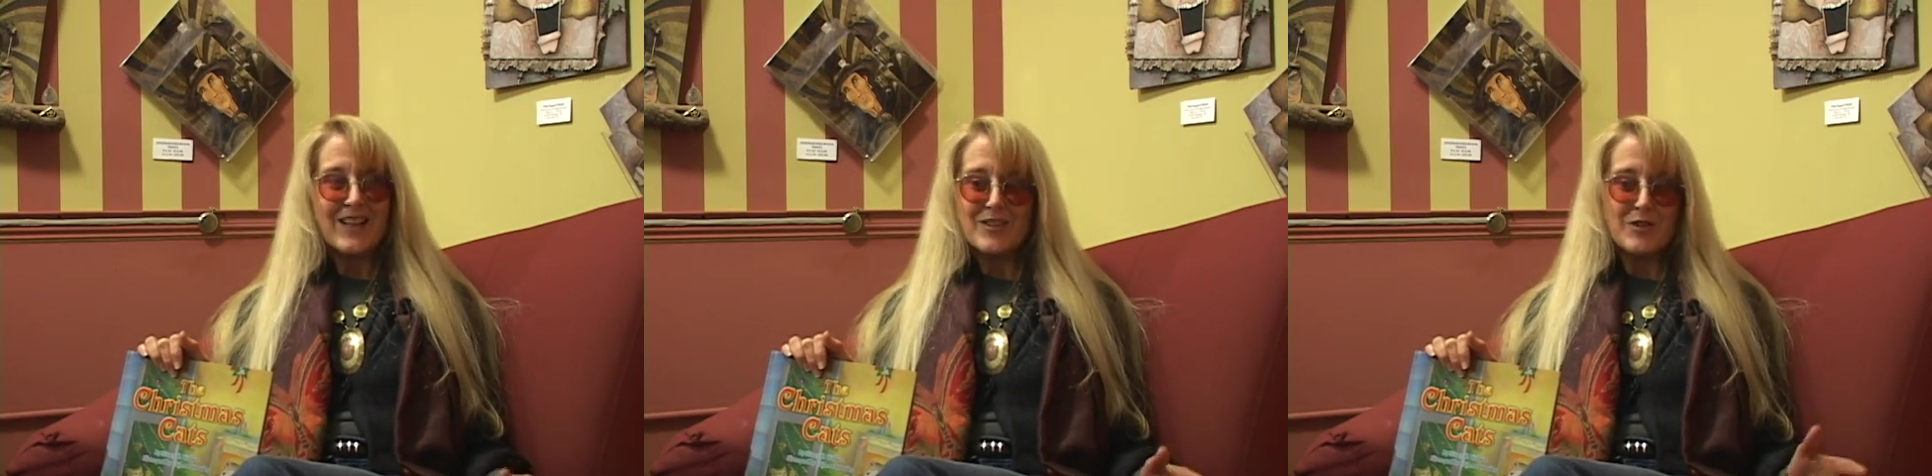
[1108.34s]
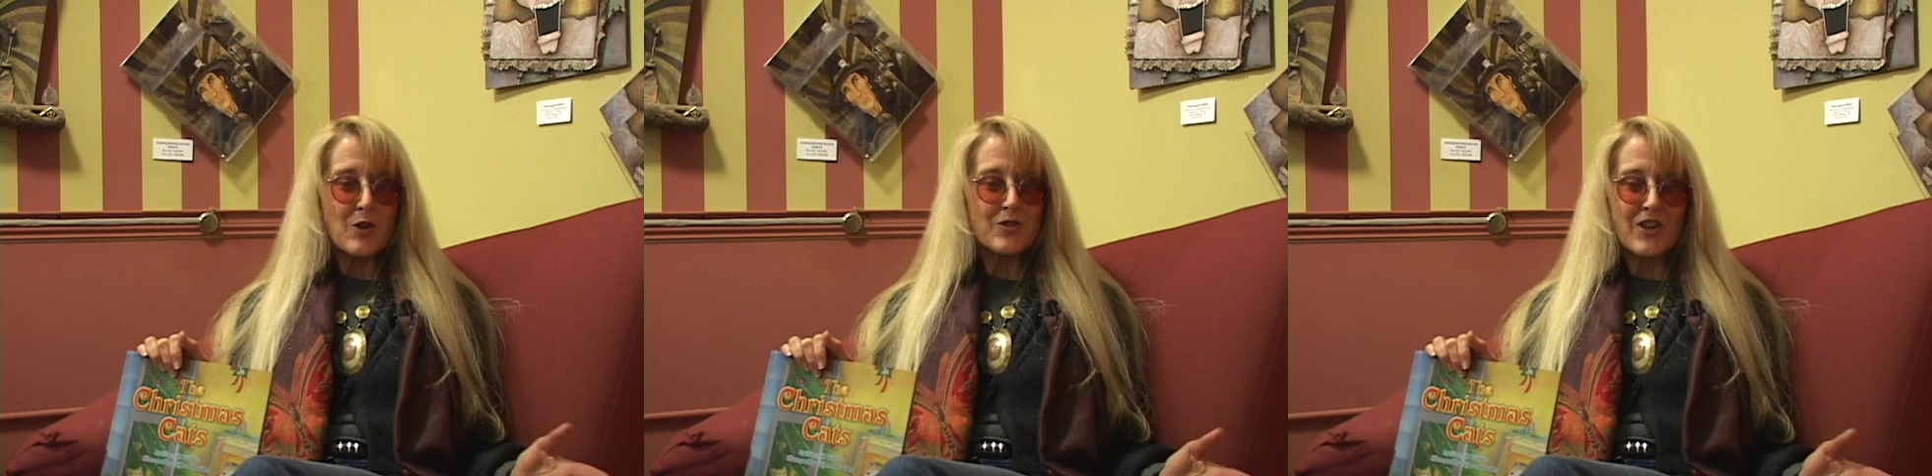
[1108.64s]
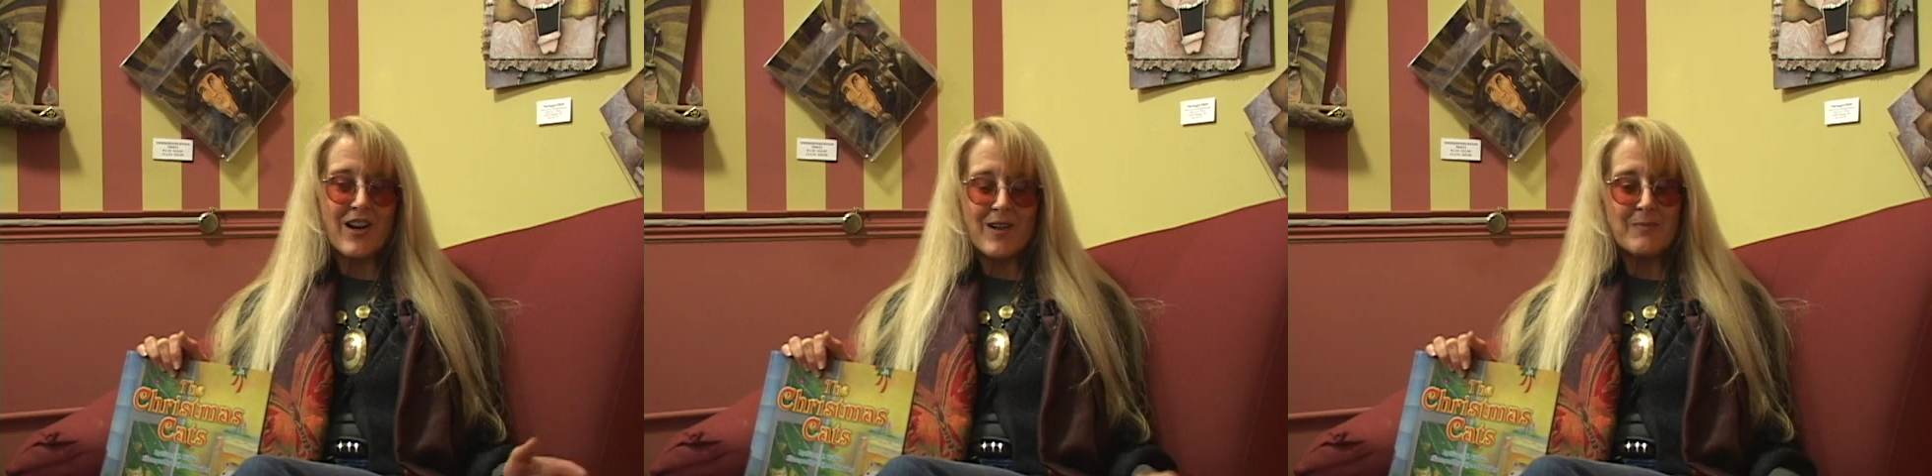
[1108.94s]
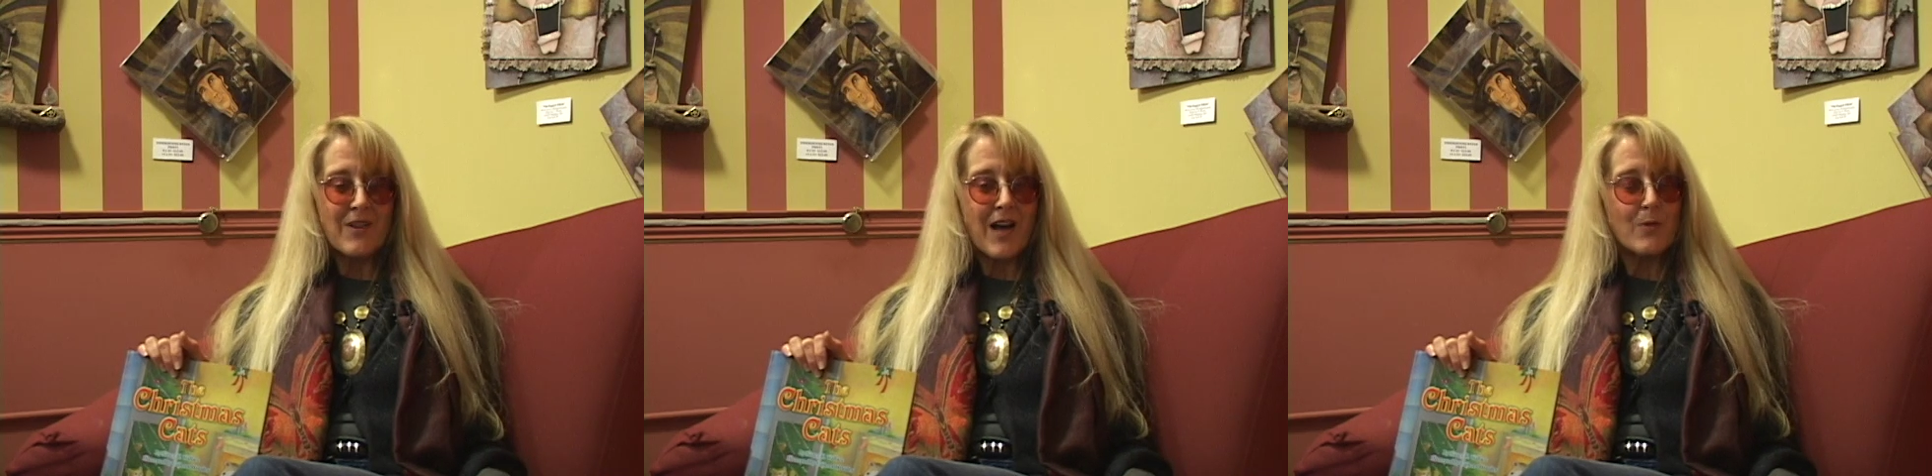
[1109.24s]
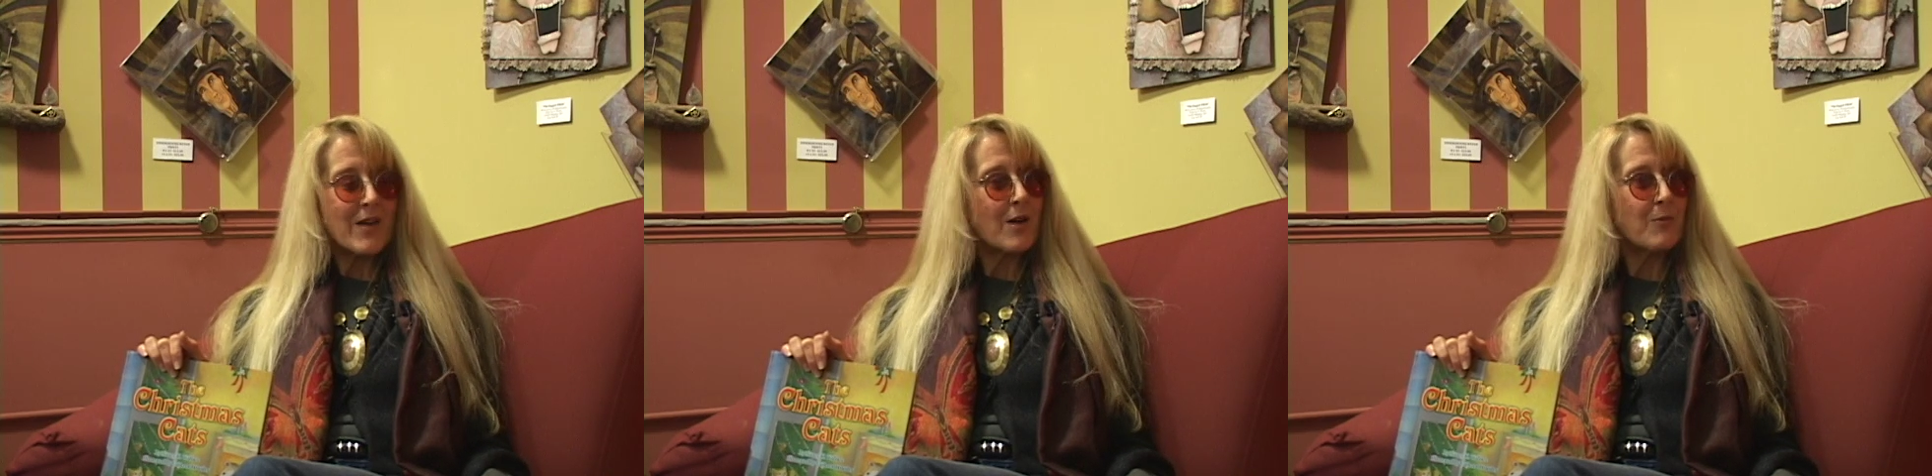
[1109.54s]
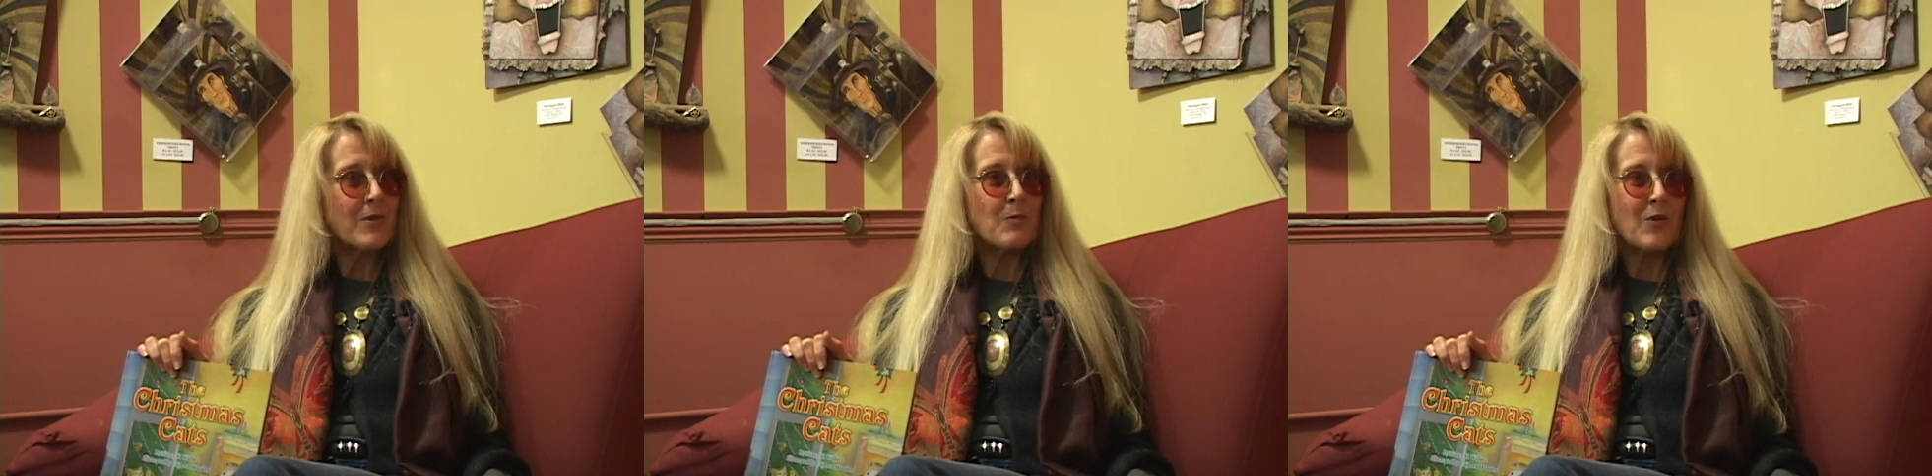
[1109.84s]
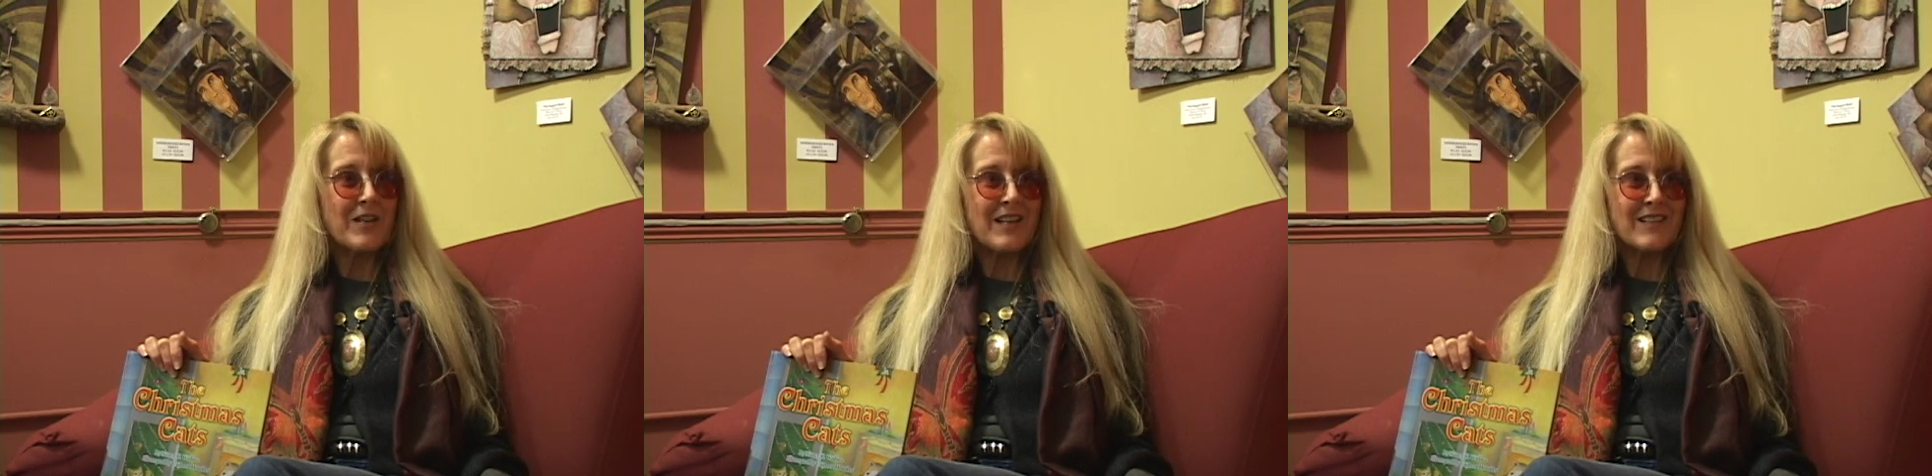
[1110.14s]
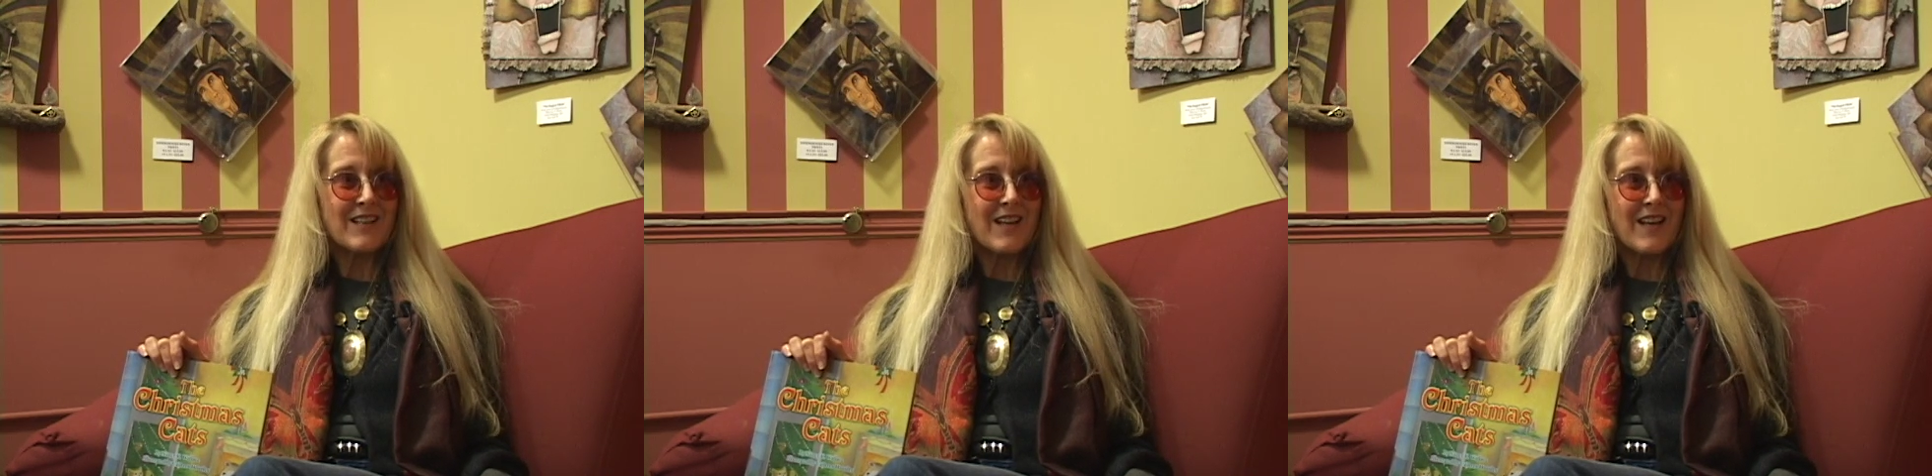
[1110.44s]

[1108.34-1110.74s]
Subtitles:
no job, I wake up one morning